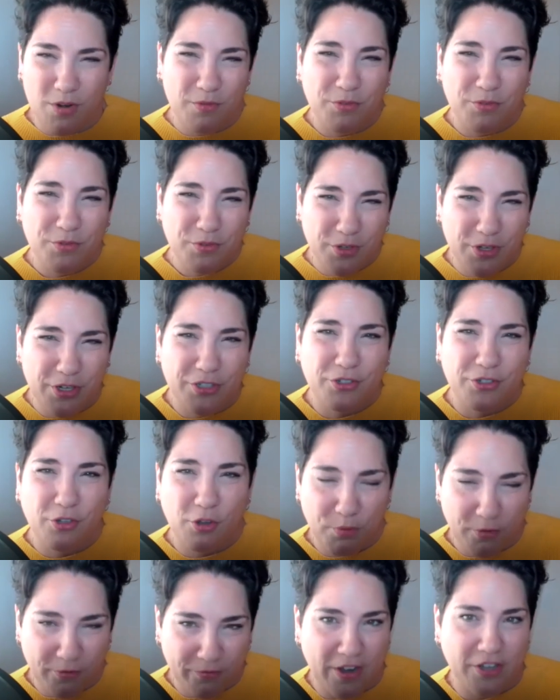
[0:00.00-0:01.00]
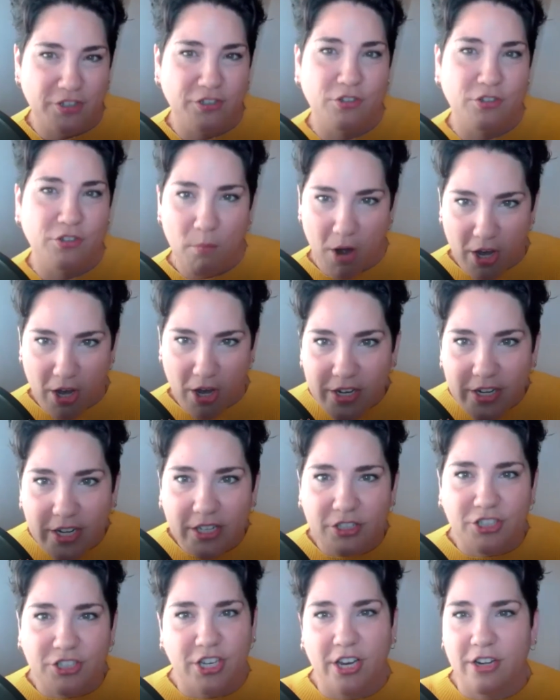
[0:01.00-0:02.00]
traditional professional
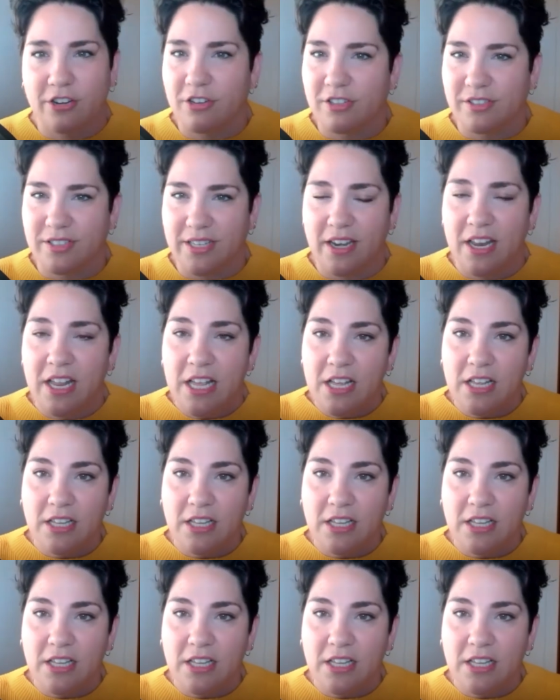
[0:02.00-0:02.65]
marketing channels and